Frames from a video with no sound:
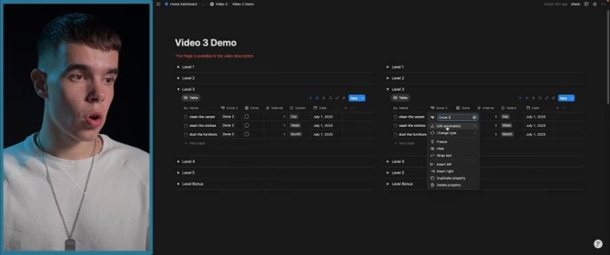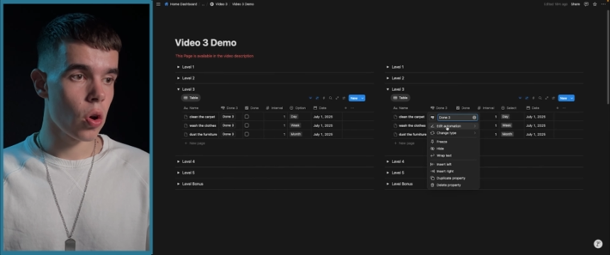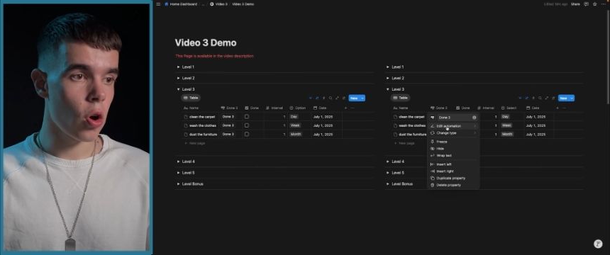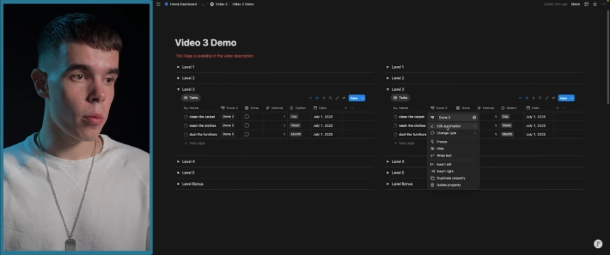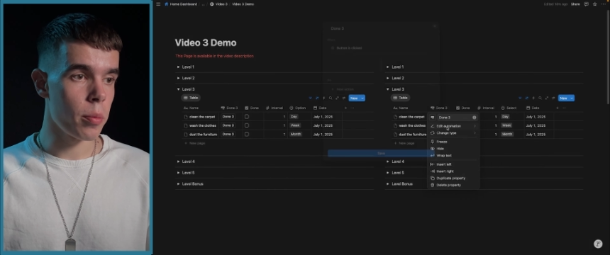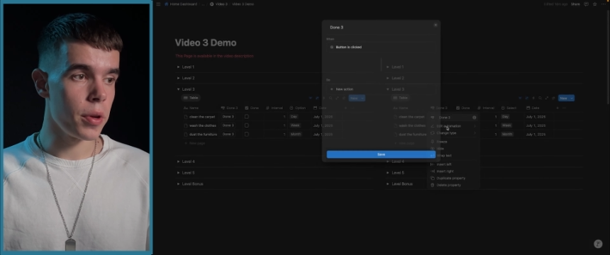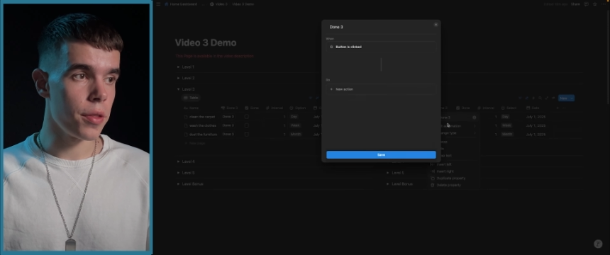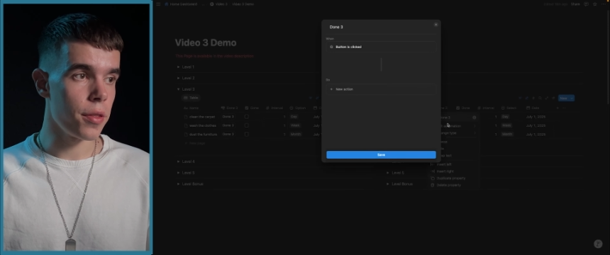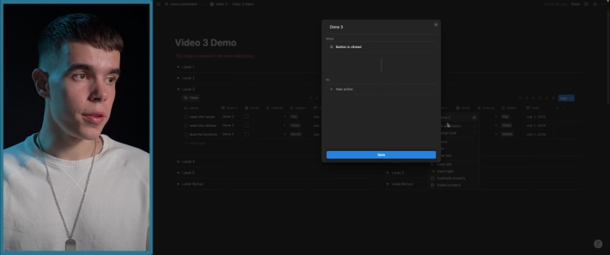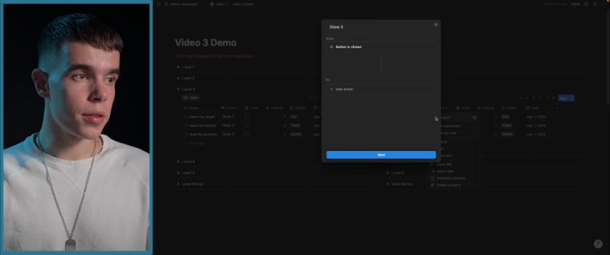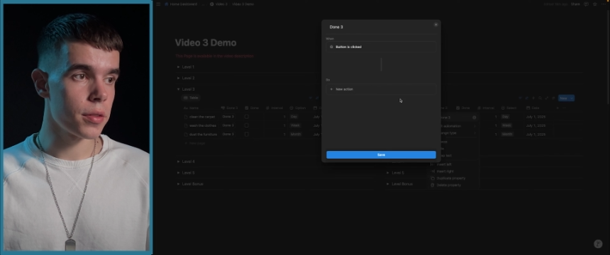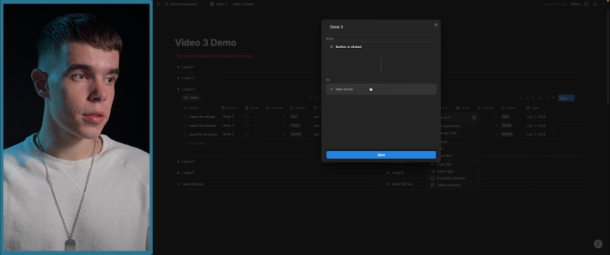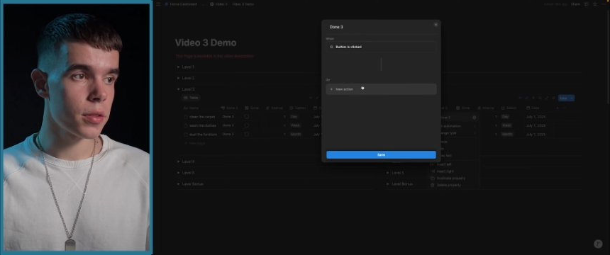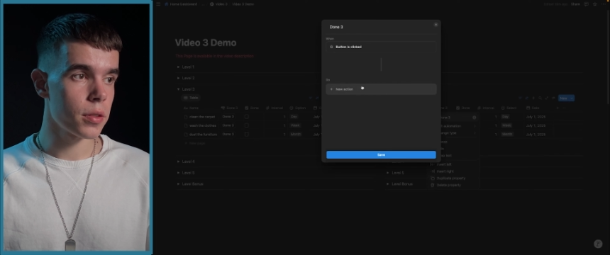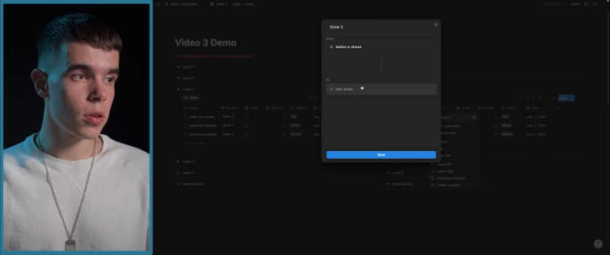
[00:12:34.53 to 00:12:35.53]
copy
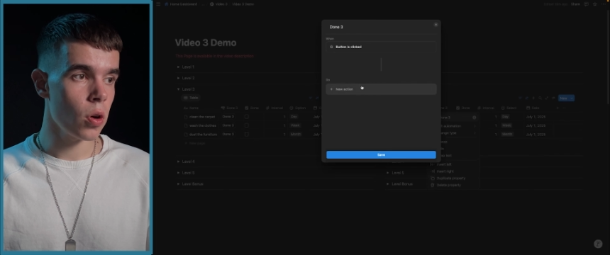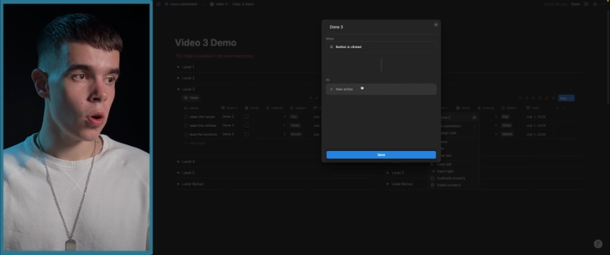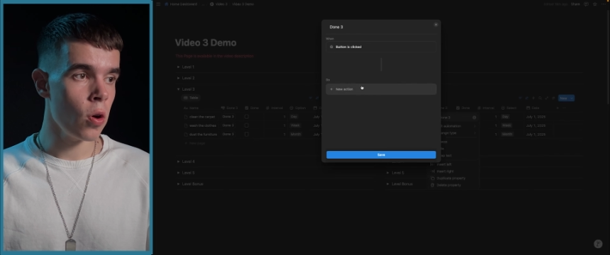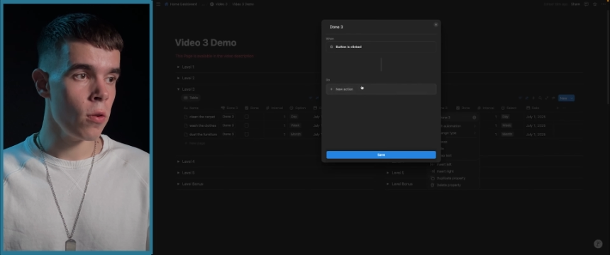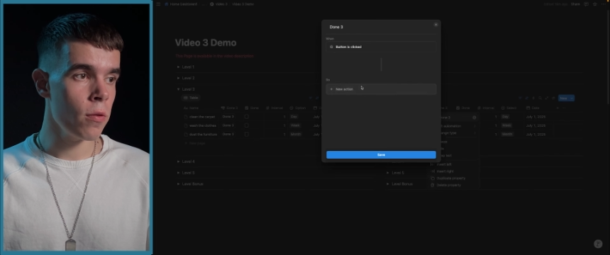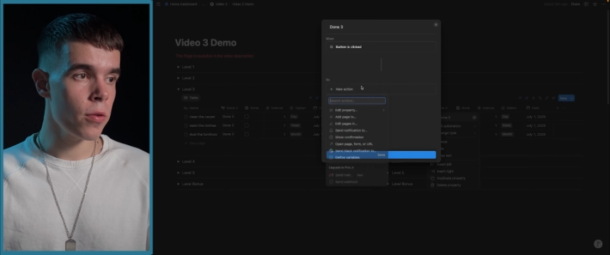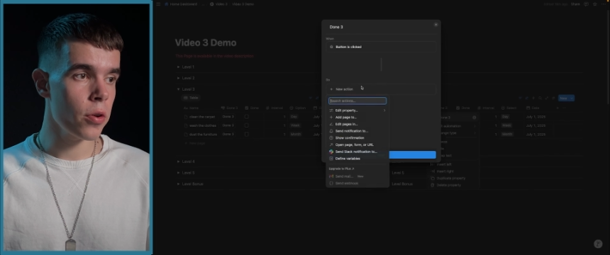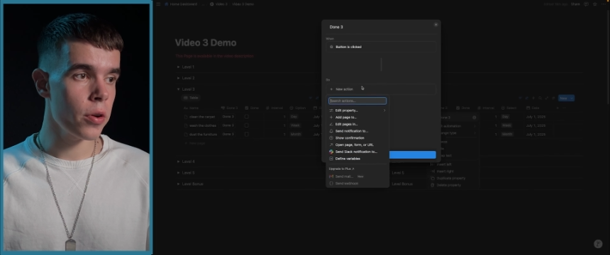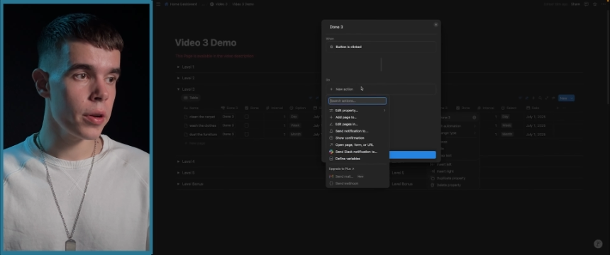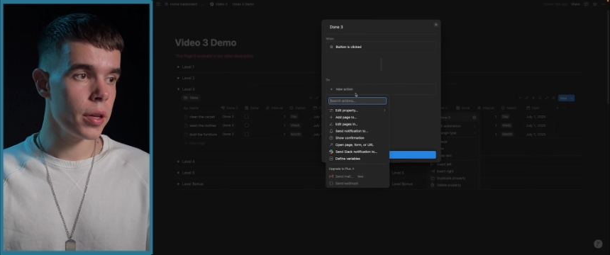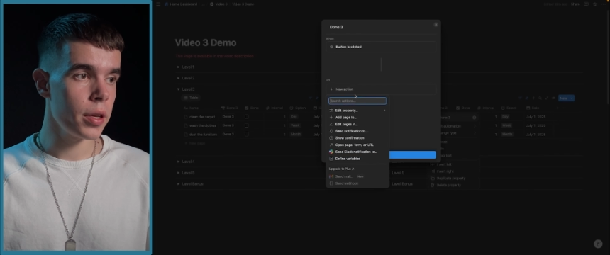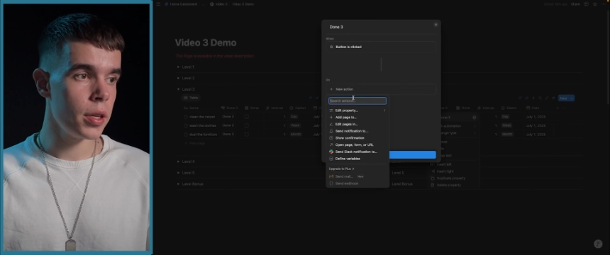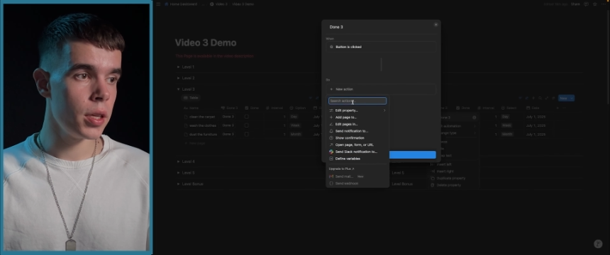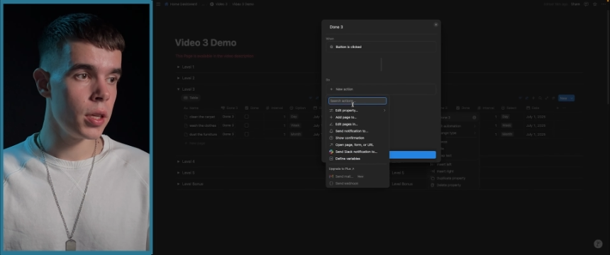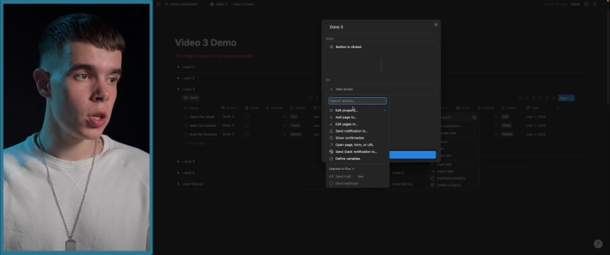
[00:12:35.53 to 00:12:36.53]
this over
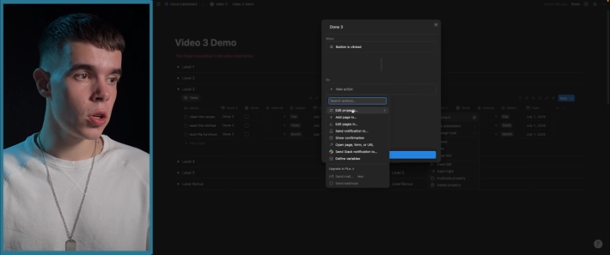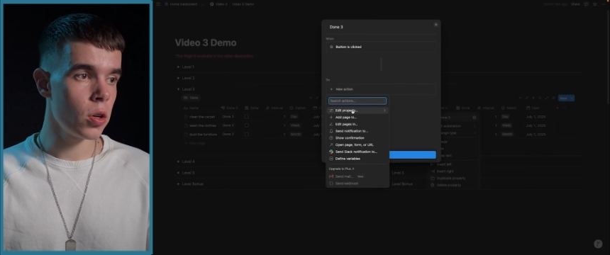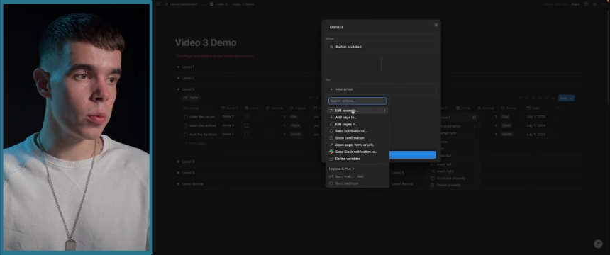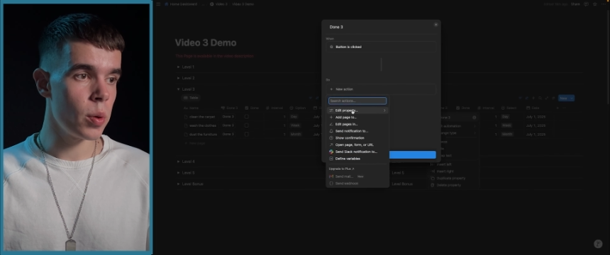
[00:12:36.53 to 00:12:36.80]
here.